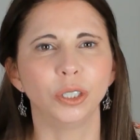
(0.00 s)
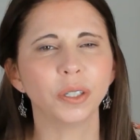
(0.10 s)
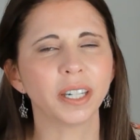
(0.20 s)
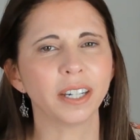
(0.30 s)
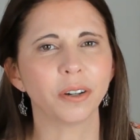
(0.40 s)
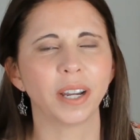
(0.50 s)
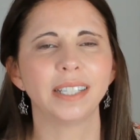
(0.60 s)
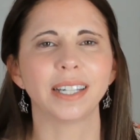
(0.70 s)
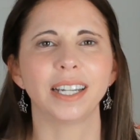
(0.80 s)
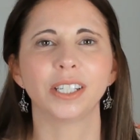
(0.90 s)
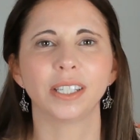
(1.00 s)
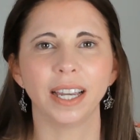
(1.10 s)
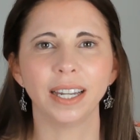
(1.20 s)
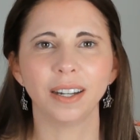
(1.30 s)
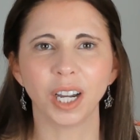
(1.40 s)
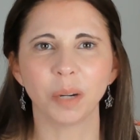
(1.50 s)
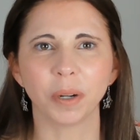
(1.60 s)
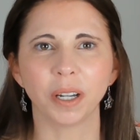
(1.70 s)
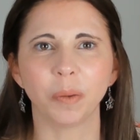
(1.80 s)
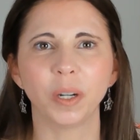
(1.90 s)
You can create a shared
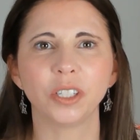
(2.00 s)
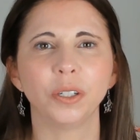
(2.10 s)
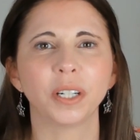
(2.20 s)
library which